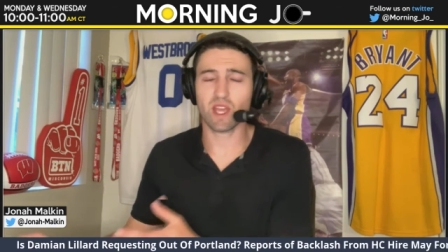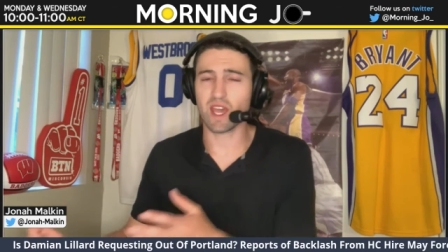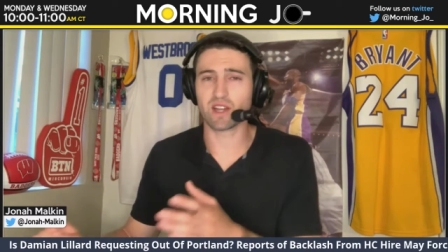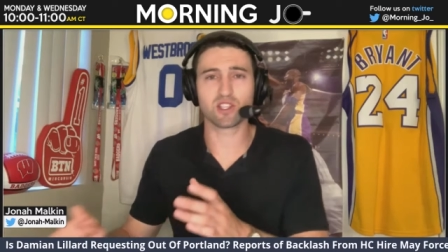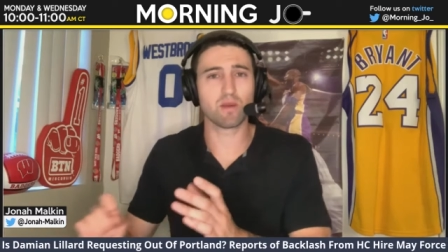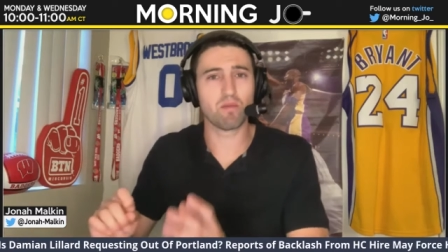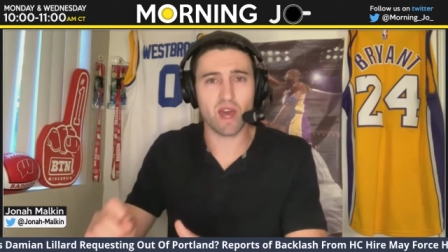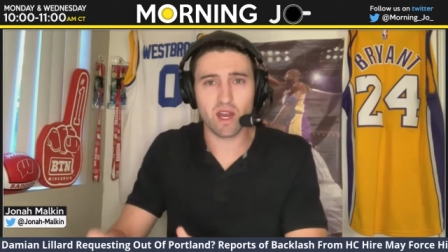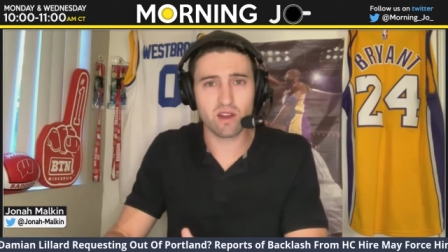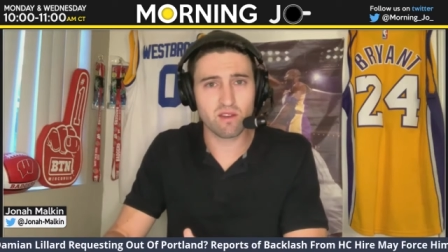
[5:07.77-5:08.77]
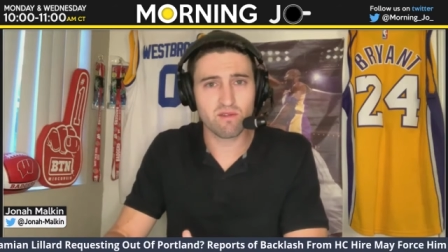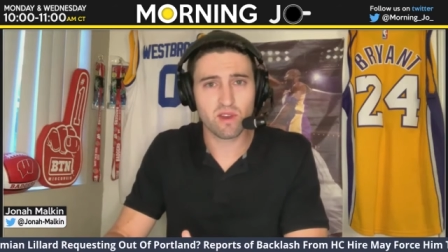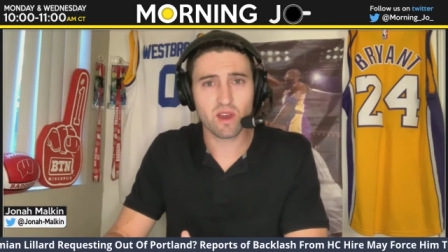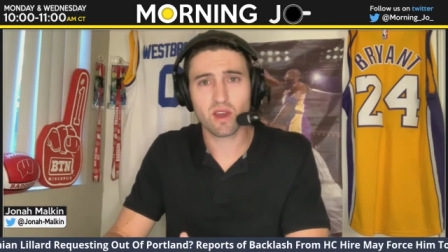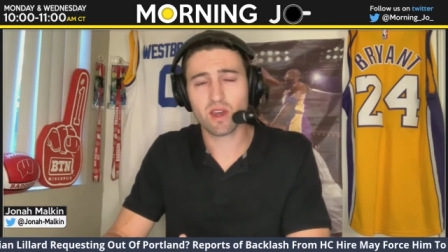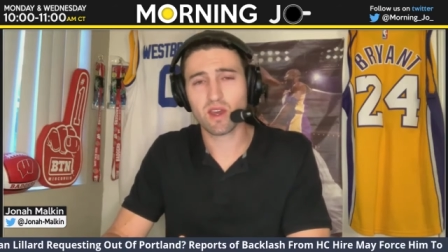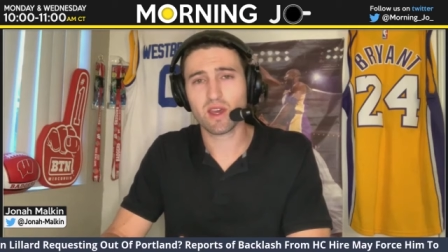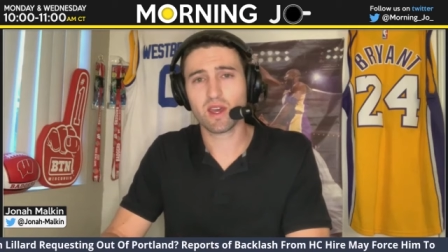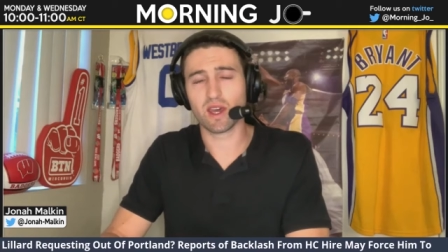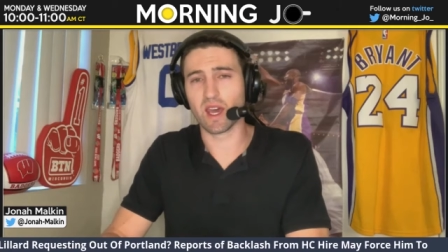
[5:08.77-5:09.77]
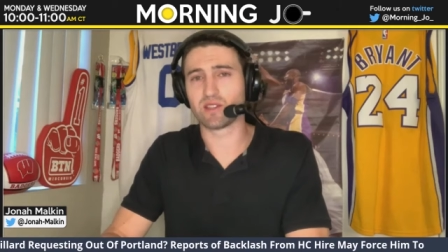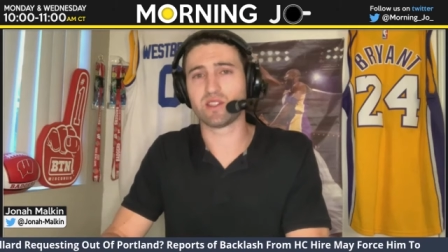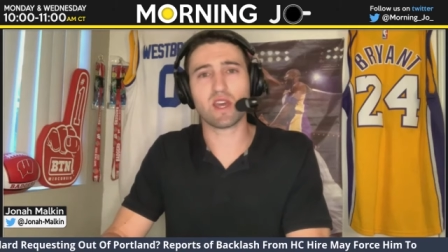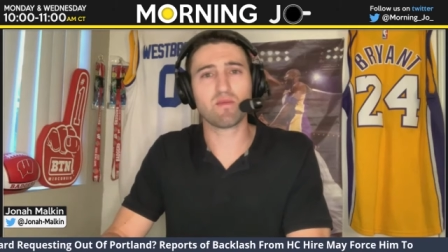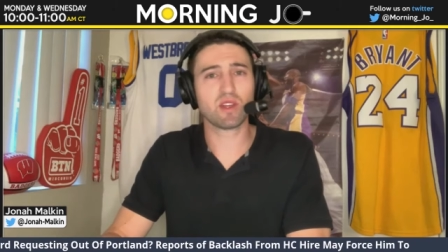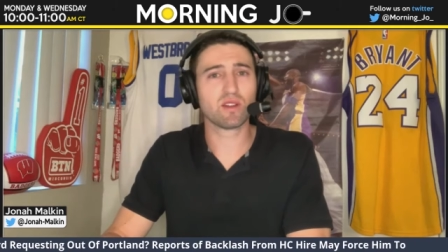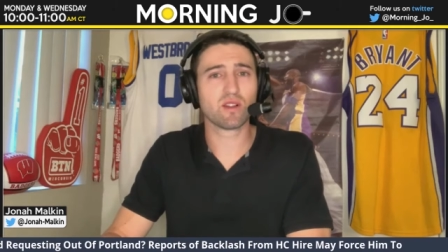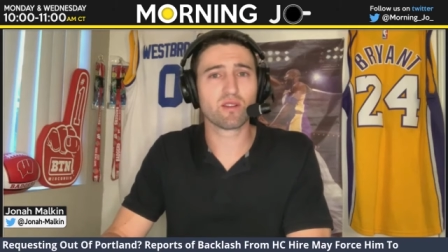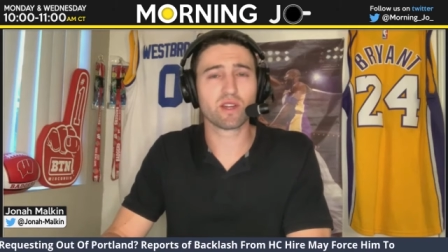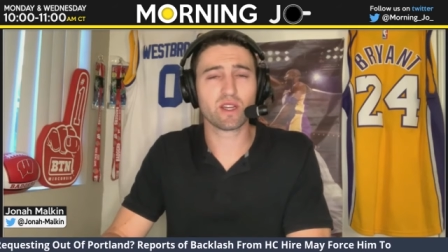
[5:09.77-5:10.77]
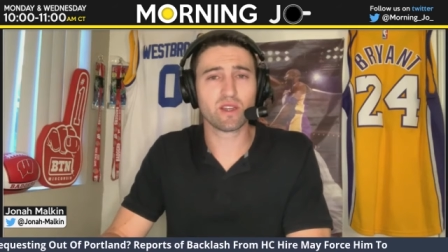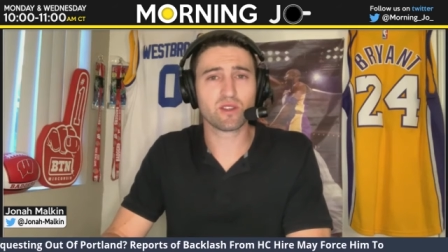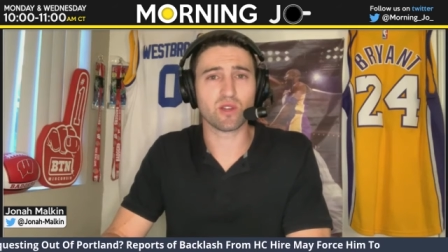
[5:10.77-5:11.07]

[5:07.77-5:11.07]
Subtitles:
And as competitive as Damian Lillard is,